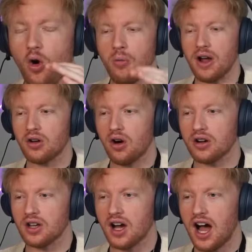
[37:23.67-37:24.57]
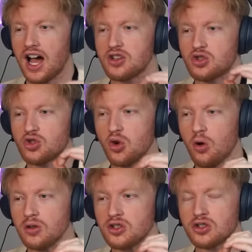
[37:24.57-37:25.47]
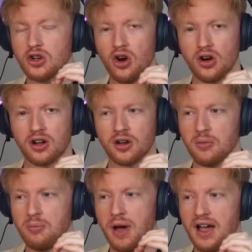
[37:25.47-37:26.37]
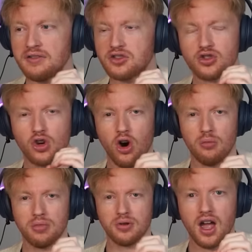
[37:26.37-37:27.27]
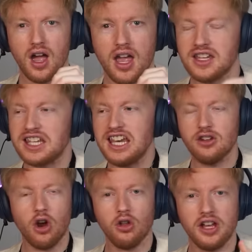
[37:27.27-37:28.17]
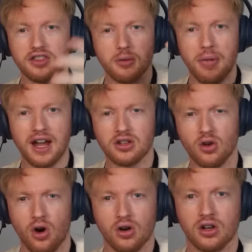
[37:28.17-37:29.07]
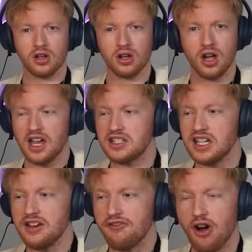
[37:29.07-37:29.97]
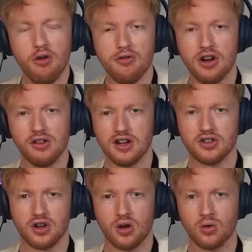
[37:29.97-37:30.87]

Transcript: Oh my god. Has George took Biff's job? Is he now, like, the big dog? Is he filthy rich now?